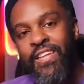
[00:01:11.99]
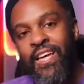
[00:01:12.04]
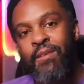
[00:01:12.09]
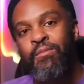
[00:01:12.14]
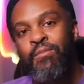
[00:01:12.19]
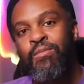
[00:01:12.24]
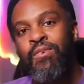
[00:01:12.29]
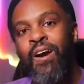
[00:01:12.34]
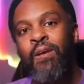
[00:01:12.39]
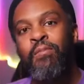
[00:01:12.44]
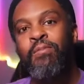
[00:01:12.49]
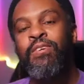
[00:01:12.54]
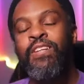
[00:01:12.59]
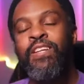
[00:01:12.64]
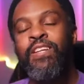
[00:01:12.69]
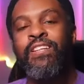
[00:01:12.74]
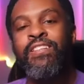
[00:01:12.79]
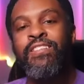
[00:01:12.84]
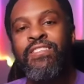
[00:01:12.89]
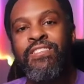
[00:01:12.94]
that
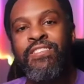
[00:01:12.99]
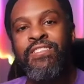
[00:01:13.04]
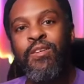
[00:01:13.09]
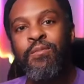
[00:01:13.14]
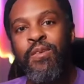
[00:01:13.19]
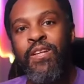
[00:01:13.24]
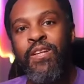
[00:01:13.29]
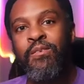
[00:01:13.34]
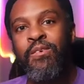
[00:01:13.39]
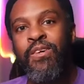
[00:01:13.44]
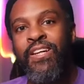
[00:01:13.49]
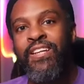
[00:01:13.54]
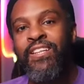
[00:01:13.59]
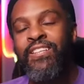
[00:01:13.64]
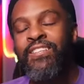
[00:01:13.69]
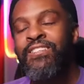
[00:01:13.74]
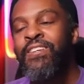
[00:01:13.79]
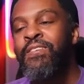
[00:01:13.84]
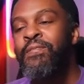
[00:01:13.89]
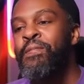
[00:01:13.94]
property in so many
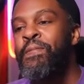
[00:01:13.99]
ways.